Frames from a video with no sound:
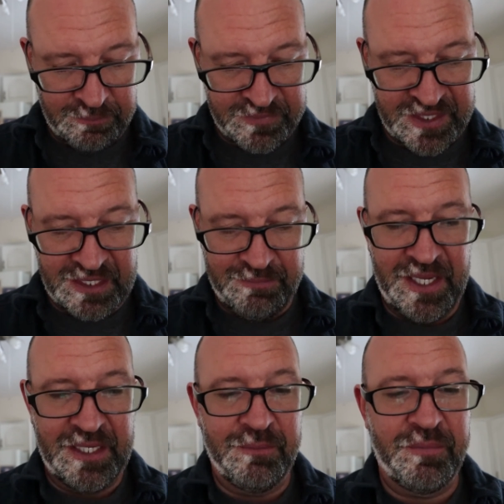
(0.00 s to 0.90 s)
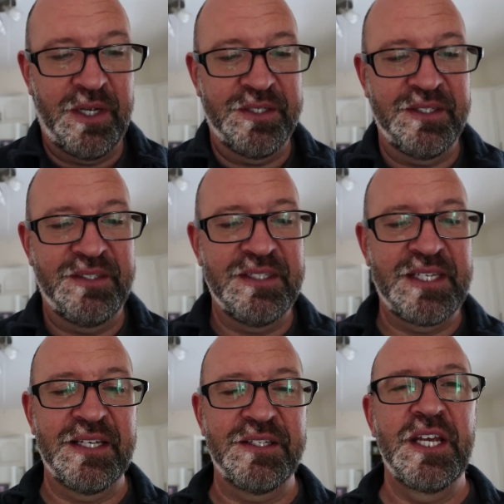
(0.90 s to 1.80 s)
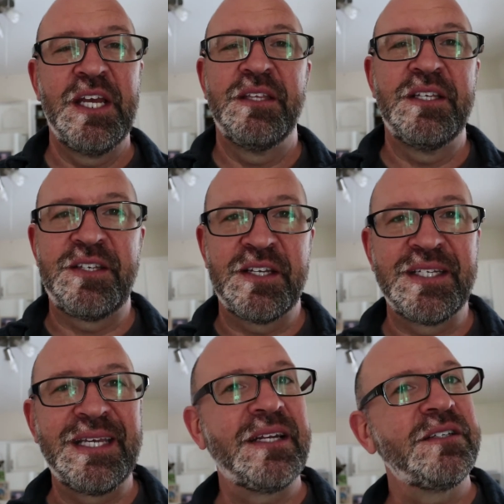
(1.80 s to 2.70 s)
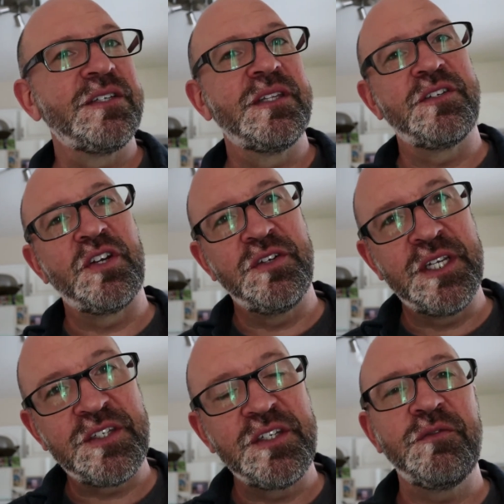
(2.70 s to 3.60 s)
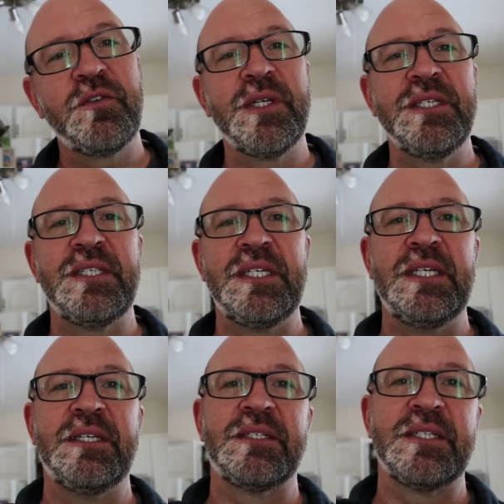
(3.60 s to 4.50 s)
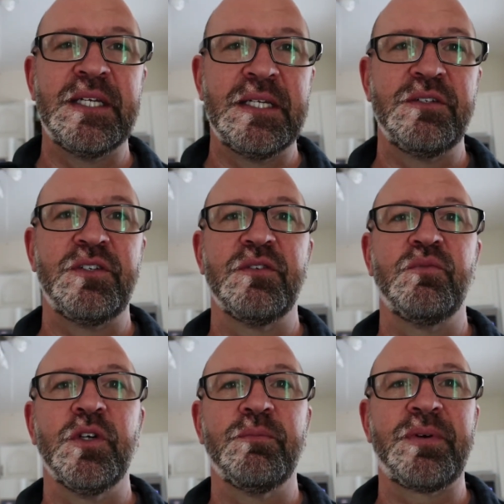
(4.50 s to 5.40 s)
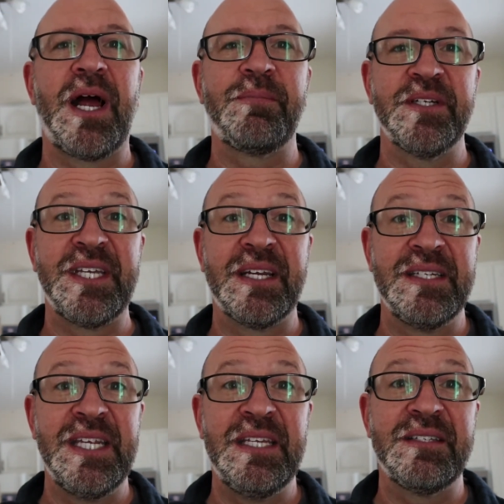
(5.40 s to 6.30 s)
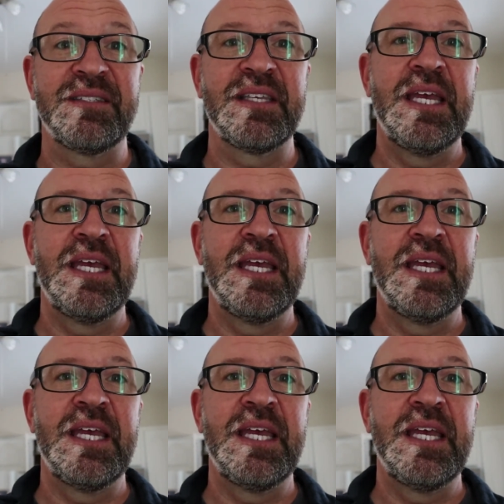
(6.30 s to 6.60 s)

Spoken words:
tea making process. This doesn't get into the tradition of green tea. It doesn't get into the real proper techniques.